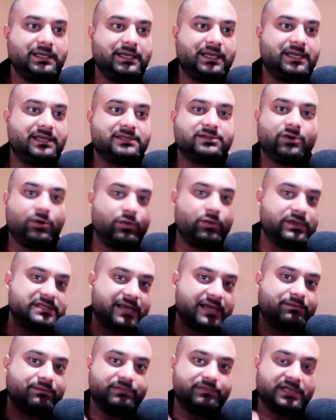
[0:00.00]
And it's always
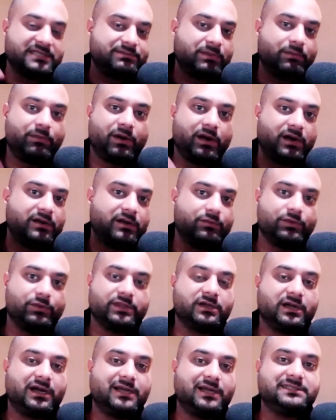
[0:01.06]
like, let's bombard with
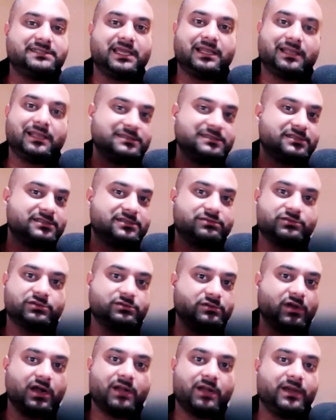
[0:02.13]
the content. Let's just
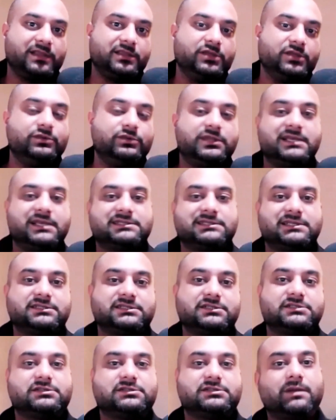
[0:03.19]
talk about new things. Let's
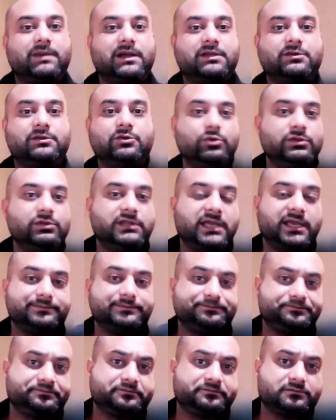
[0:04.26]
just talk about cool thing.